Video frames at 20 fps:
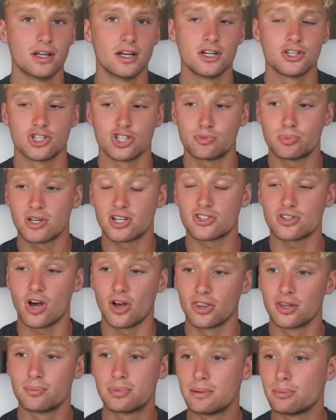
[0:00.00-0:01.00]
Just because
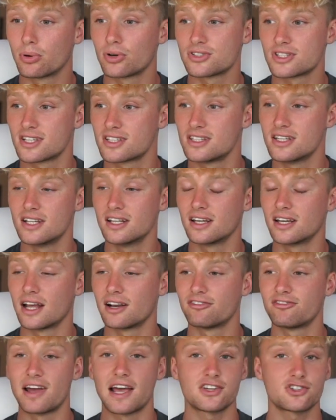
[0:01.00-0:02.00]
other people are succeeding at a
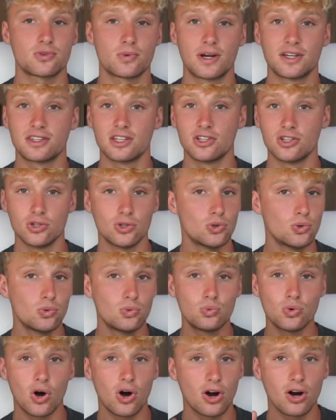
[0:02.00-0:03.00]
faster rate than you
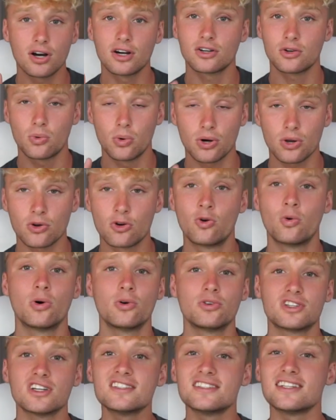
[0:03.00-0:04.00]
are, quote unquote,
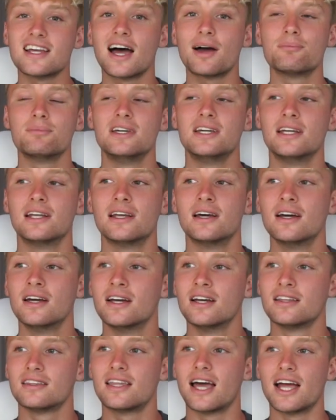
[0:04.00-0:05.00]
does not mean
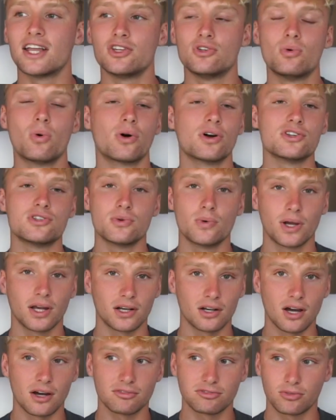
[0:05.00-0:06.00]
that you aren't doing
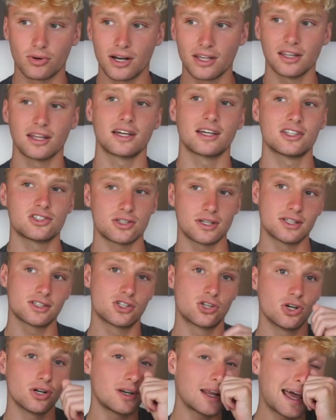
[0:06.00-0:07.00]
enough, right? Like, it's
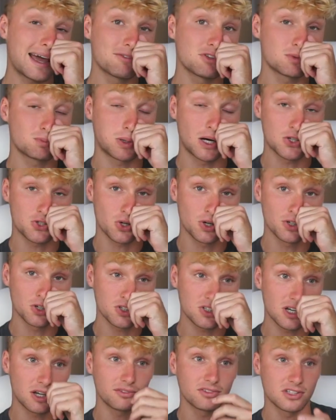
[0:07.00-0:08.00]
good to have this pressure on
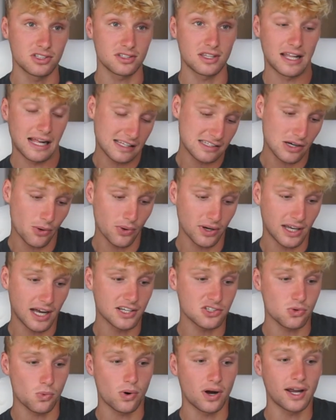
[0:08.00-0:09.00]
yourself. That's how I got
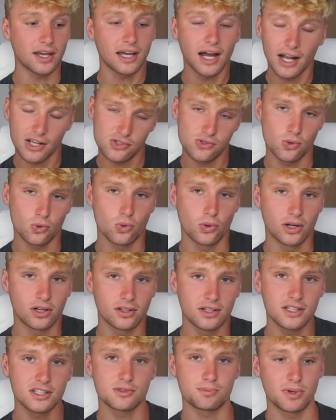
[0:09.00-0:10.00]
to where I got so
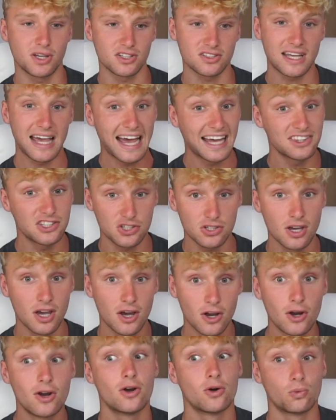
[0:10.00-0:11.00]
quickly, is because I had this
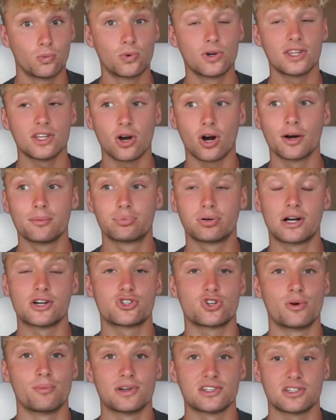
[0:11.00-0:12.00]
really hard pressure
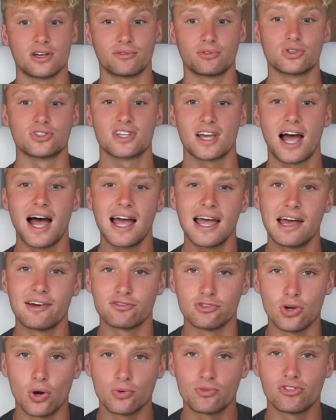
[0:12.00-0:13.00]
on myself where it's like, I have
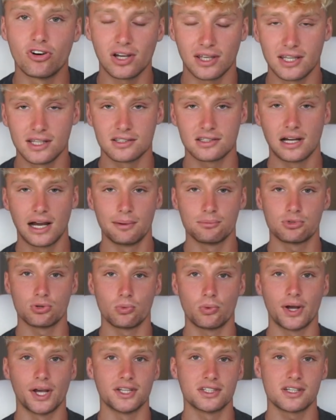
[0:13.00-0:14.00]
no fucking time to
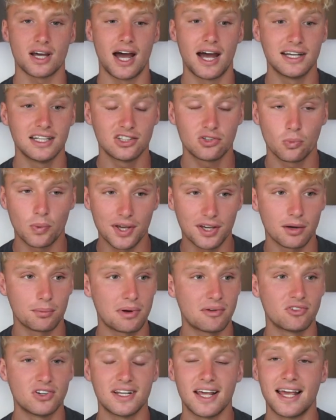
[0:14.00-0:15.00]
waste. I need to wake up
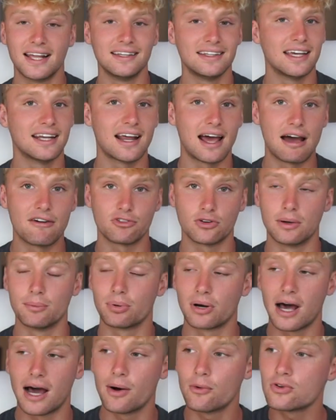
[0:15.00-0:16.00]
every day and get after it. But
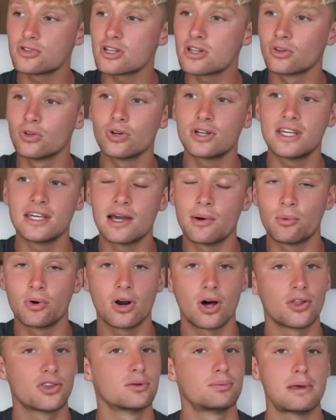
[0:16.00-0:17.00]
I wasn't looking at what
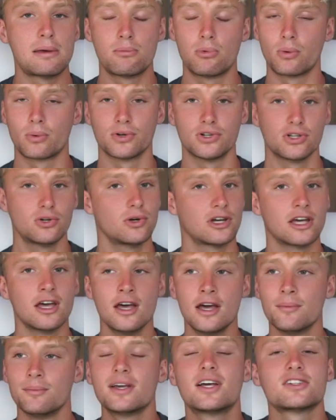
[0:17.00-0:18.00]
other people were doing
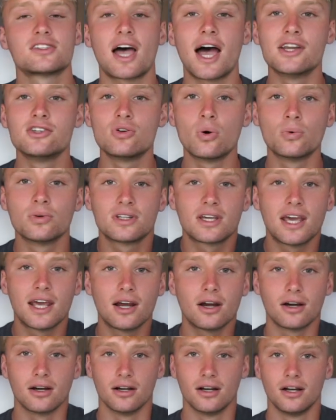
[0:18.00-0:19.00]
because I don't
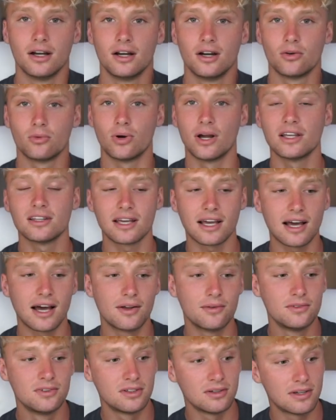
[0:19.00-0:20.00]
care, right? Like,
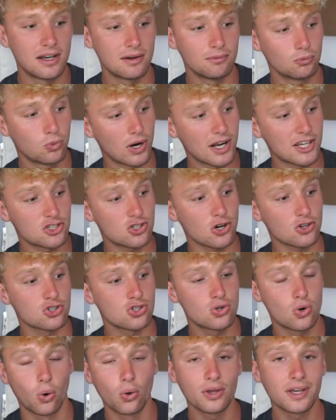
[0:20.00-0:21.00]
when I start
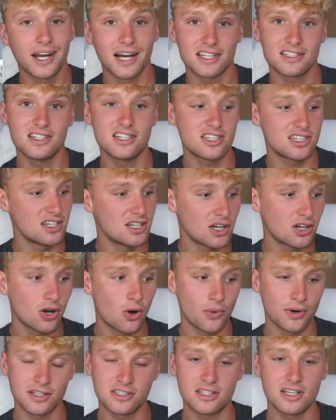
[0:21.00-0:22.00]
scrolling and I see Sneeko
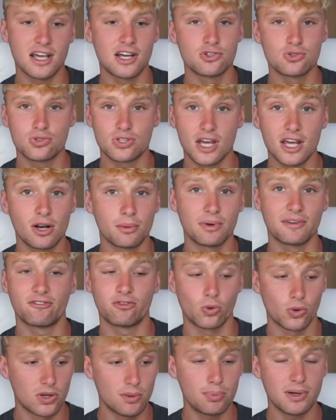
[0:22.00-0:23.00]
and I see Andrew Tate on my
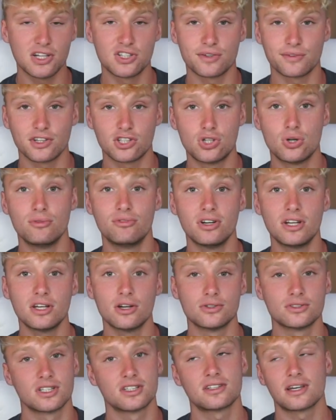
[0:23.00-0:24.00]
For You page every two
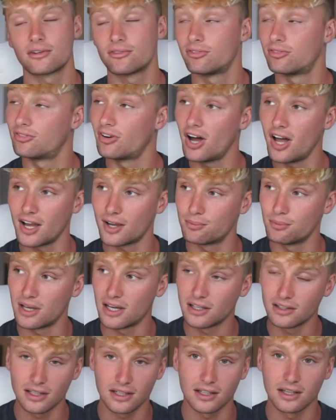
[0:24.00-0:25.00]
videos, it's like, fuck,
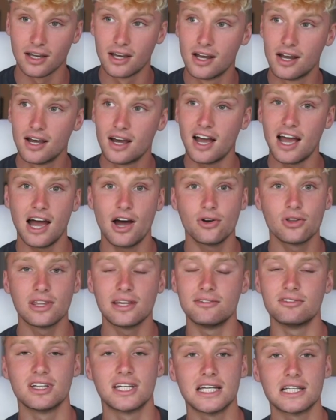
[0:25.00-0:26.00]
man, like, how do they
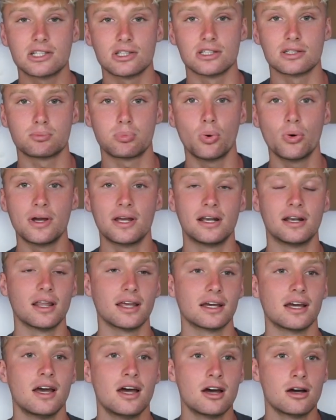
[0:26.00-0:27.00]
even get to this point? And, like,
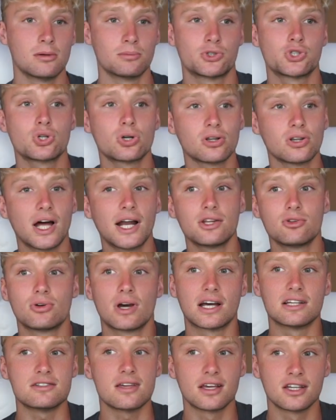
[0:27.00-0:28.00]
I'm sure a lot of you
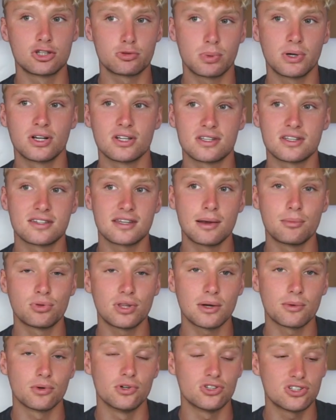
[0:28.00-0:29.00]
guys experience the same thing
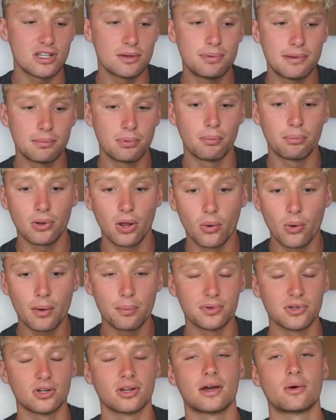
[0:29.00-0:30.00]
where you see people blow up
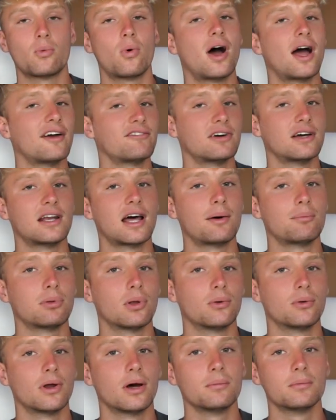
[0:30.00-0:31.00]
and you're like, why have I not
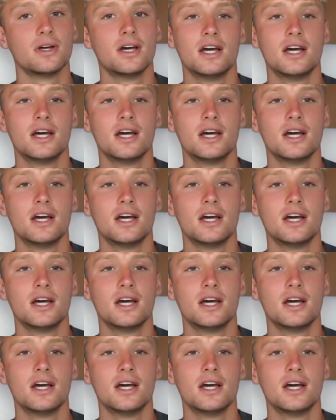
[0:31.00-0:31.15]
blown up?